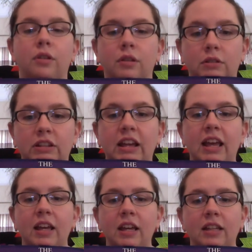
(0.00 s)

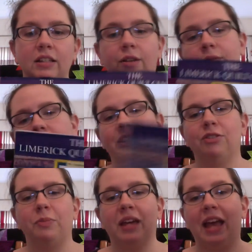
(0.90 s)
Today is, here's
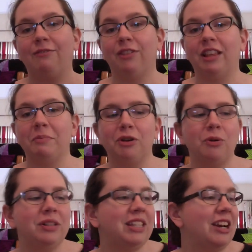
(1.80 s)
a big ad for the Limerick
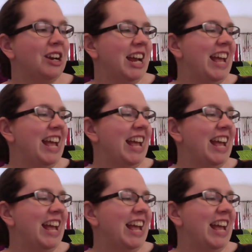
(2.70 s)
Quilt Center.